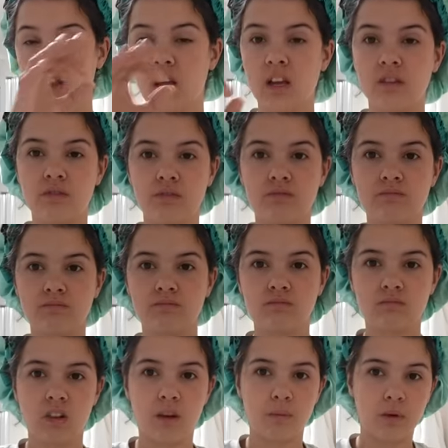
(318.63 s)
life.
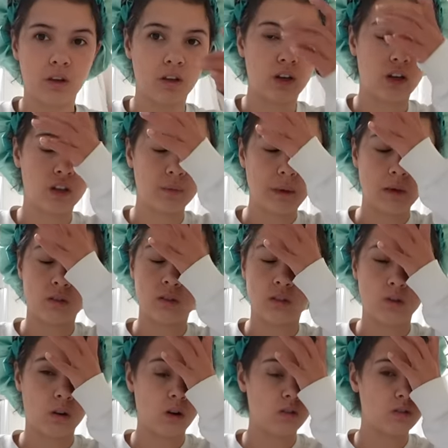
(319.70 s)
I probably got about
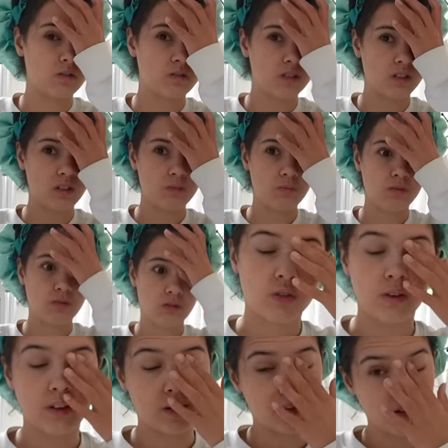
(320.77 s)
2 hours of sleep,
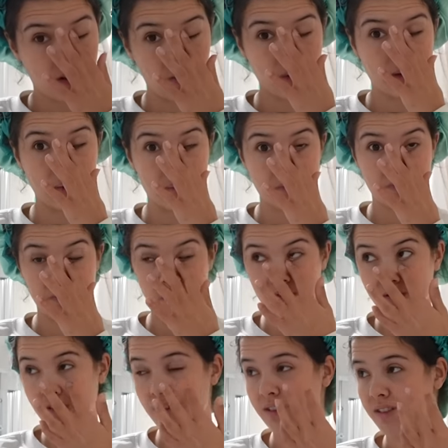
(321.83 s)
so I did not wake up at
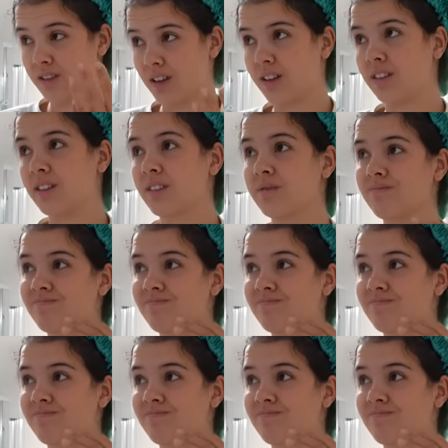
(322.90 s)
5:30, sadly.